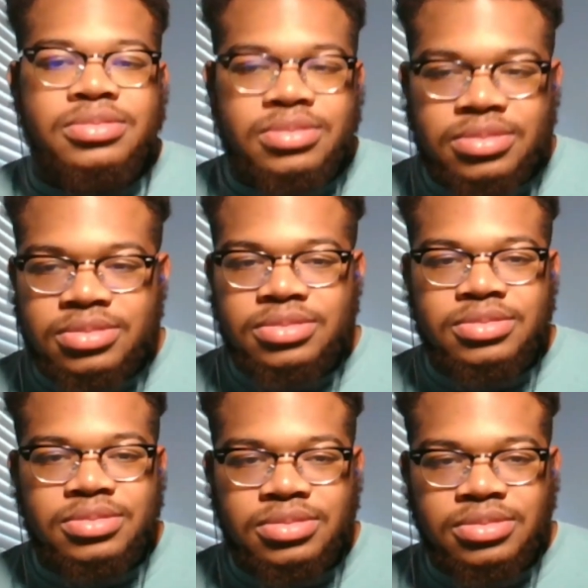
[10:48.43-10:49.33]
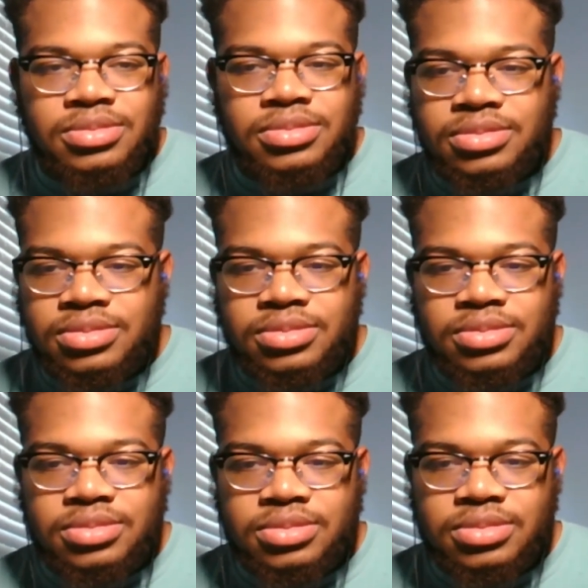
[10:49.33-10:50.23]

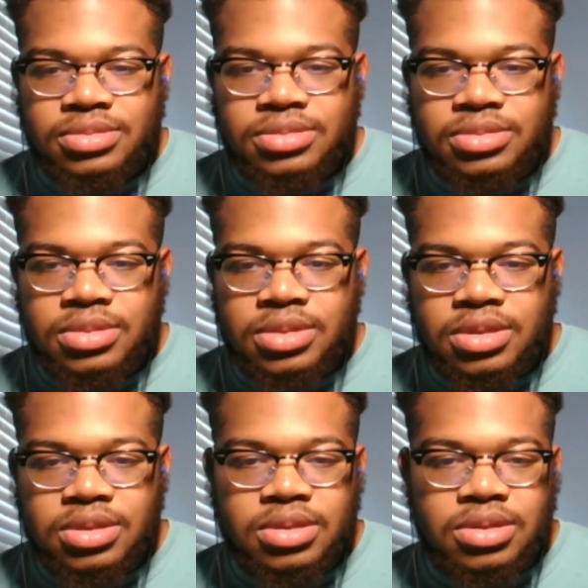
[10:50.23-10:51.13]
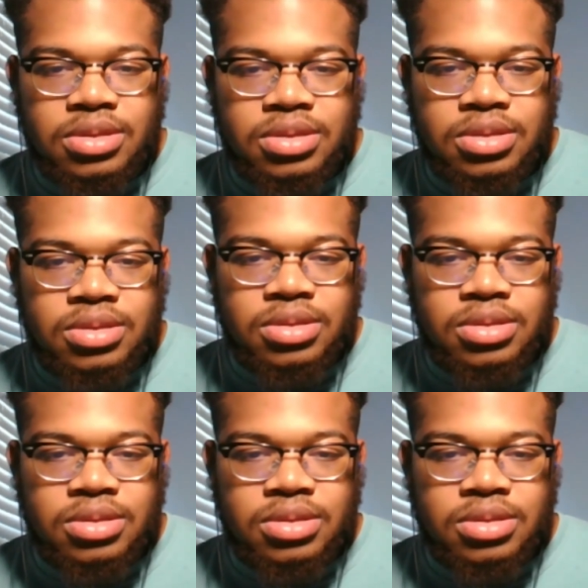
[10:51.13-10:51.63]
Nobody speaks.